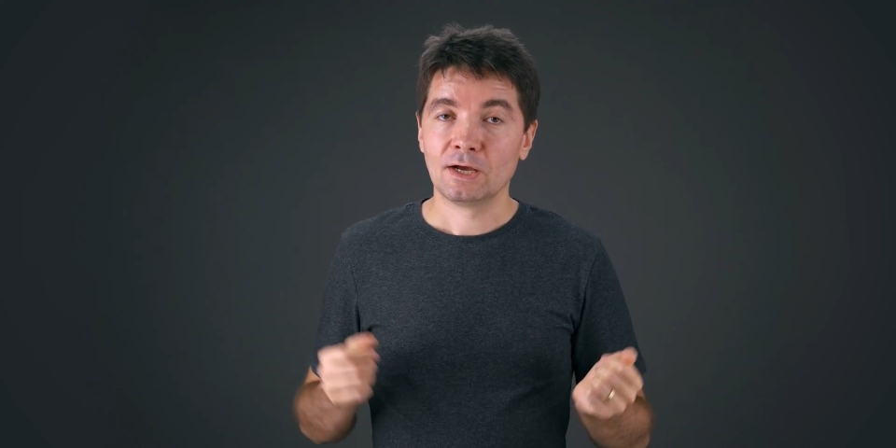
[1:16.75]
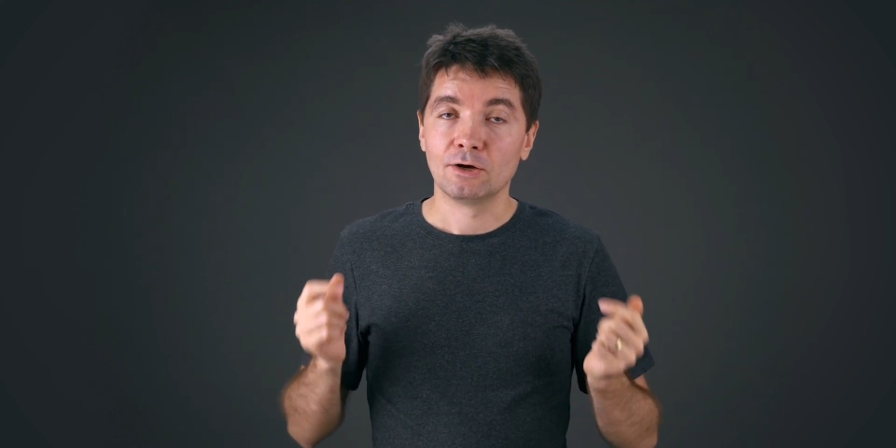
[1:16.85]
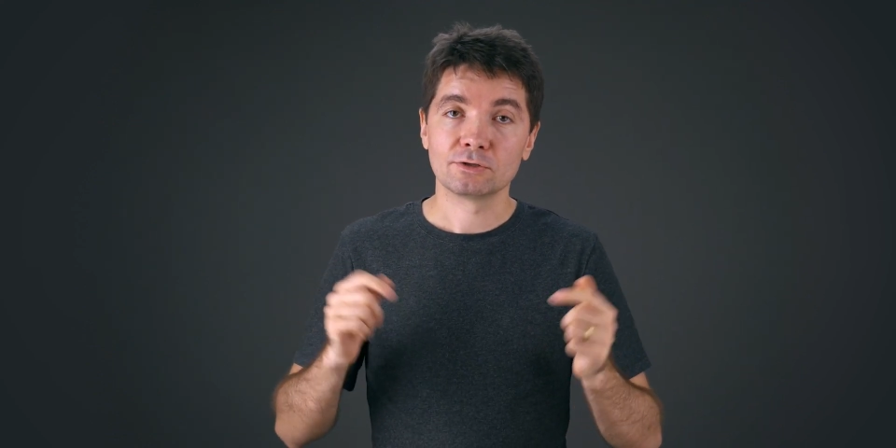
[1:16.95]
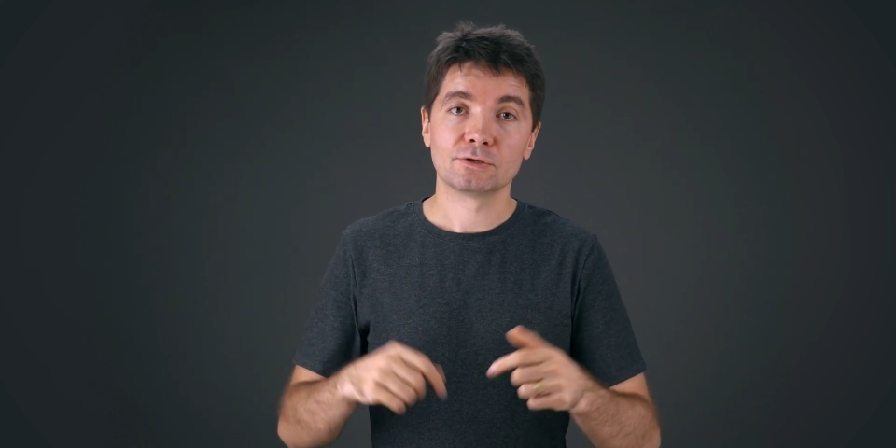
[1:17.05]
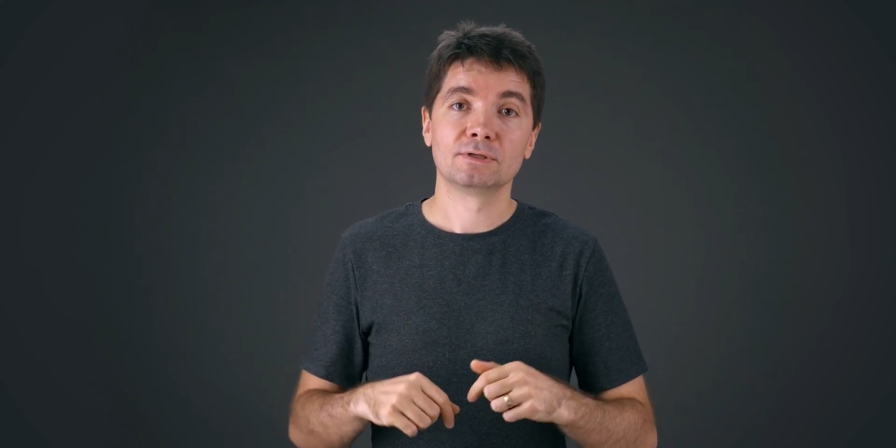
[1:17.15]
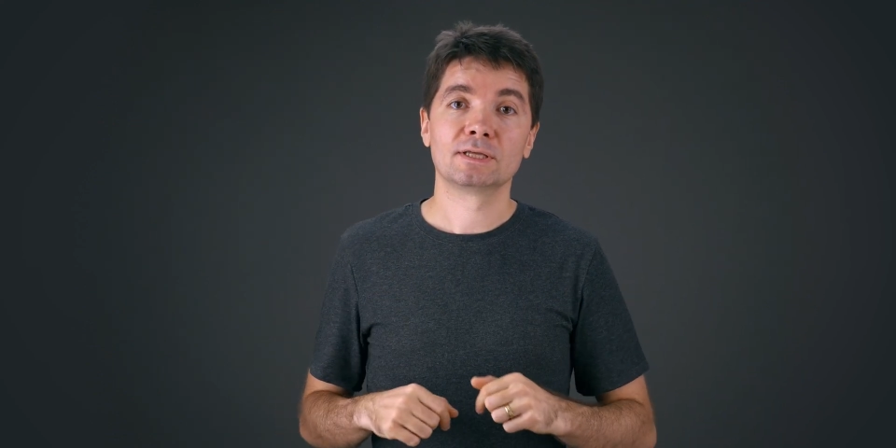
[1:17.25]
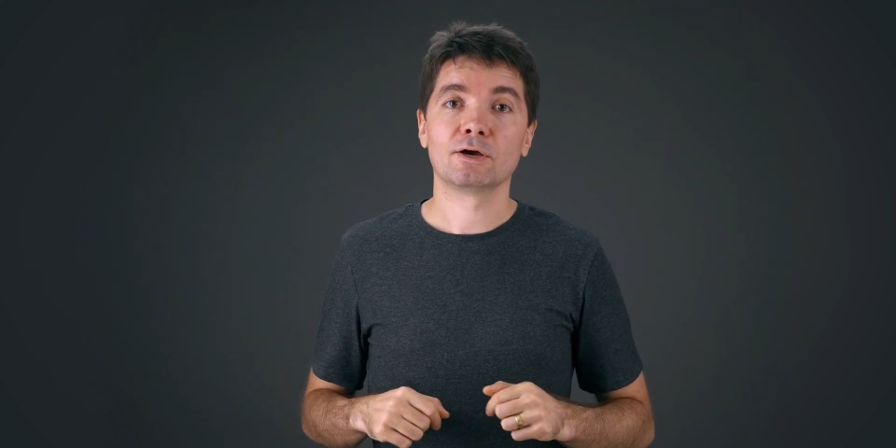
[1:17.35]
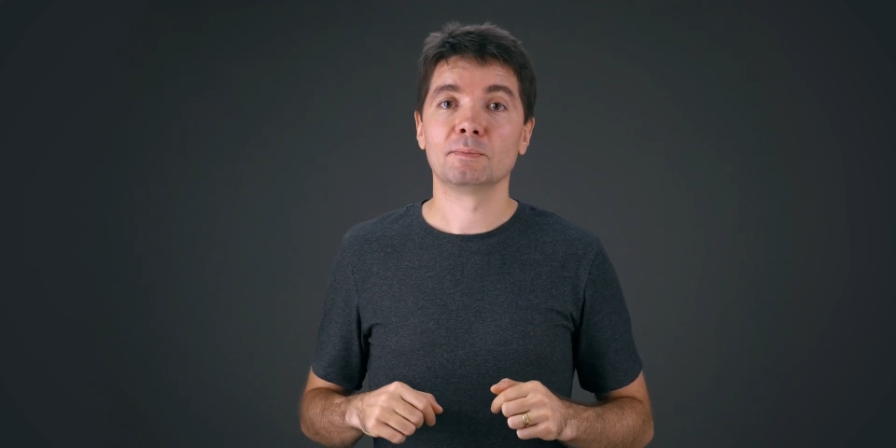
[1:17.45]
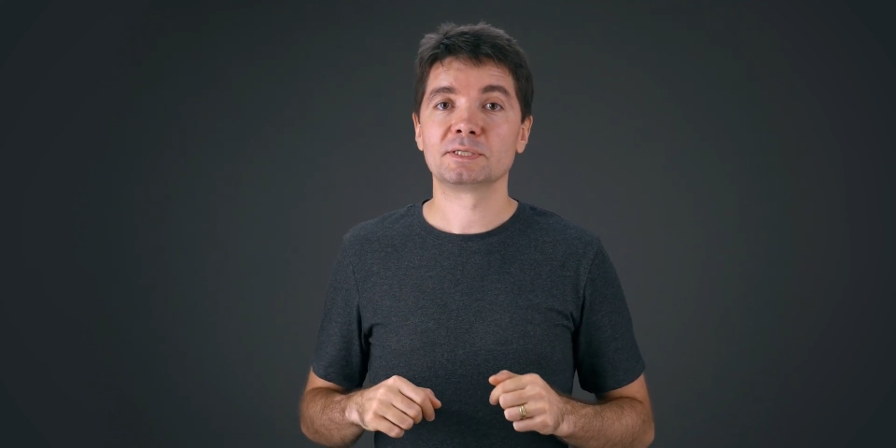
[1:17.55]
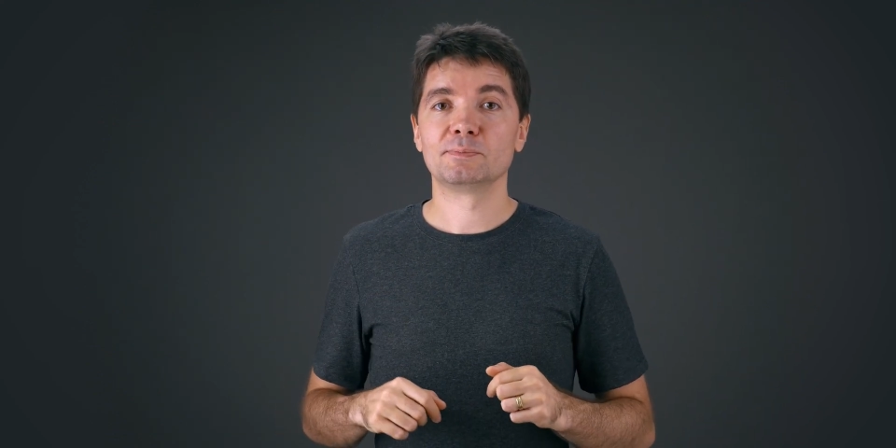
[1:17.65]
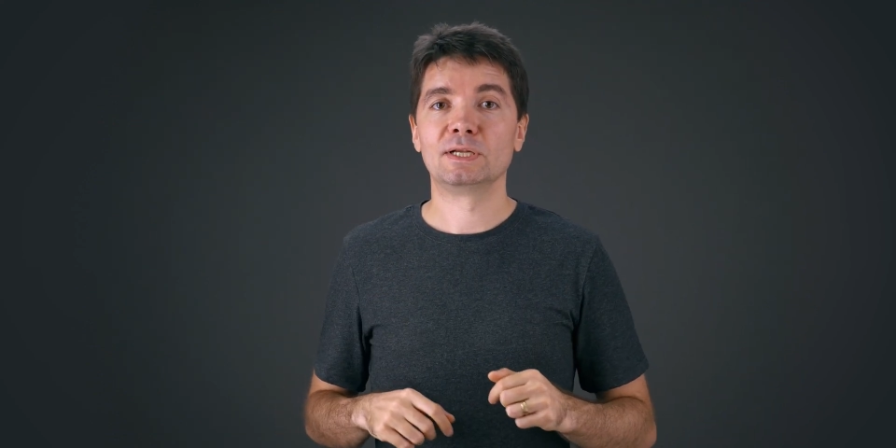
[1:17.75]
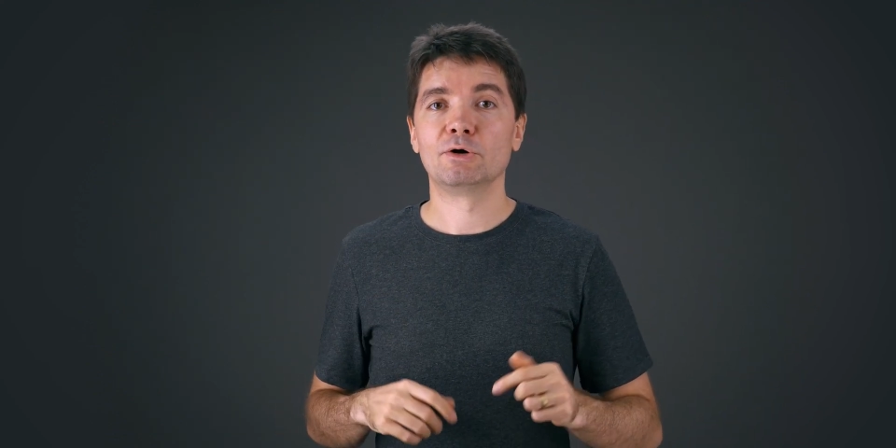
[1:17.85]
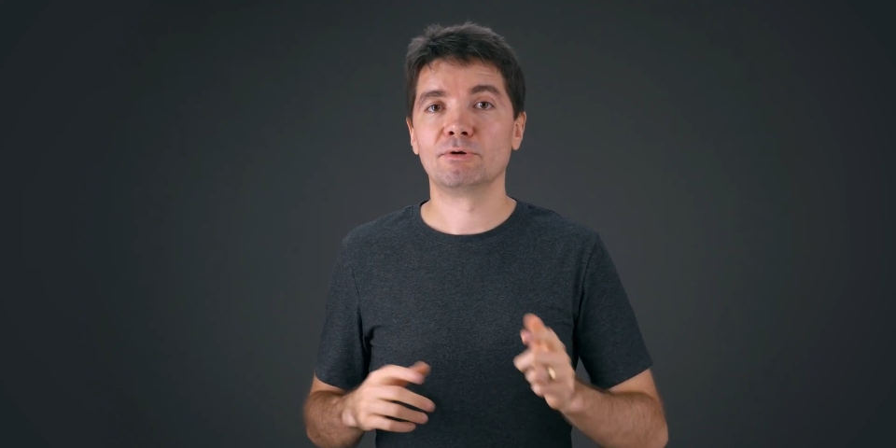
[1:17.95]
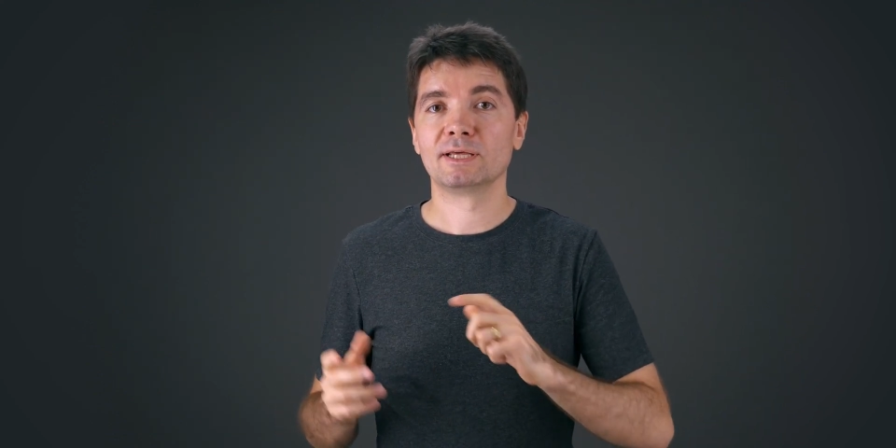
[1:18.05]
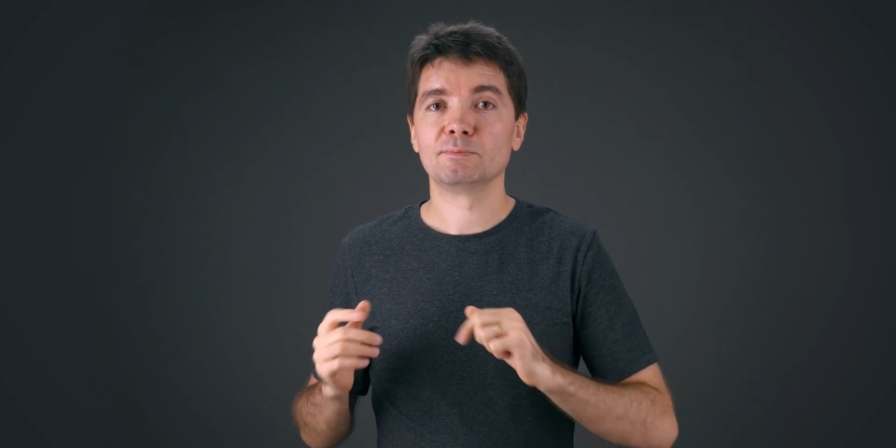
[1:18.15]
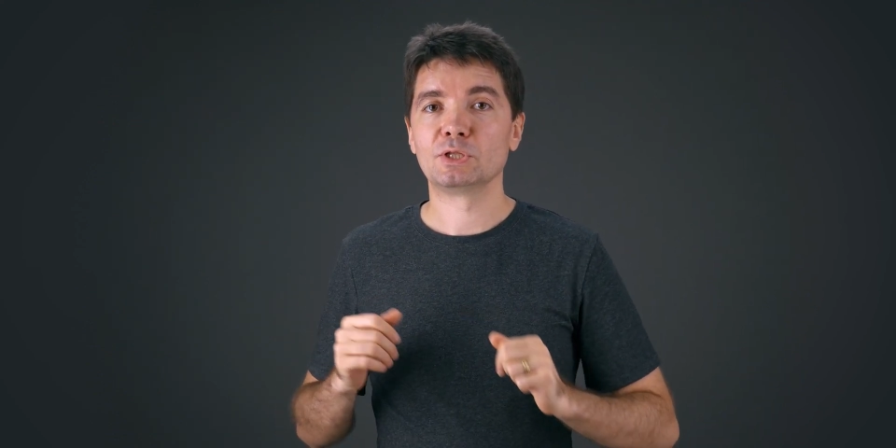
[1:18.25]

Also in the comments below, let